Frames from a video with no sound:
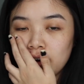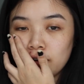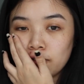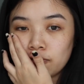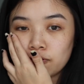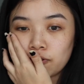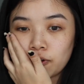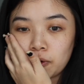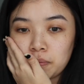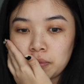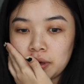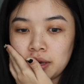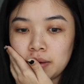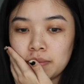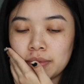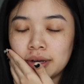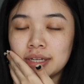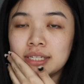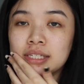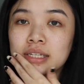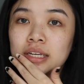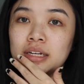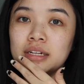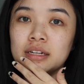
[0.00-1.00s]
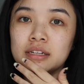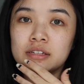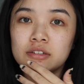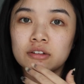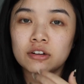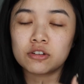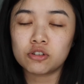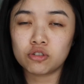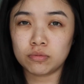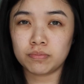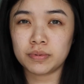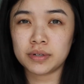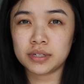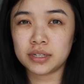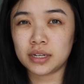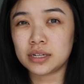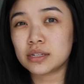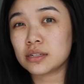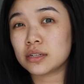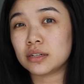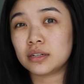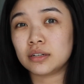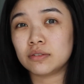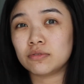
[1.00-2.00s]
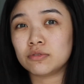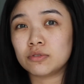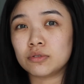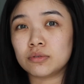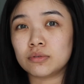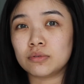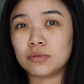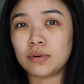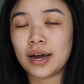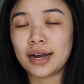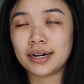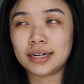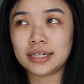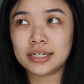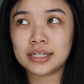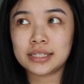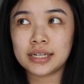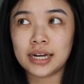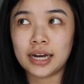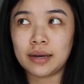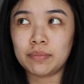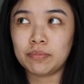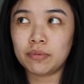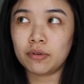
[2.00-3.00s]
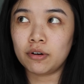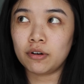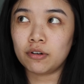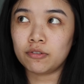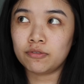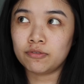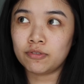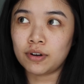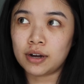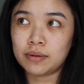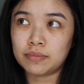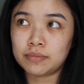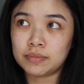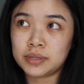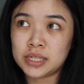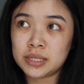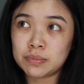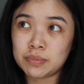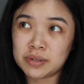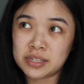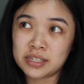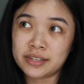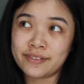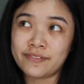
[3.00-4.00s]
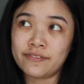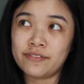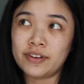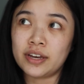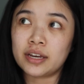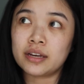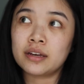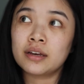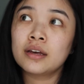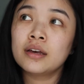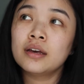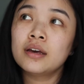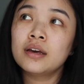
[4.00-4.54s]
For me, my skin is not super sensitive to any type of specific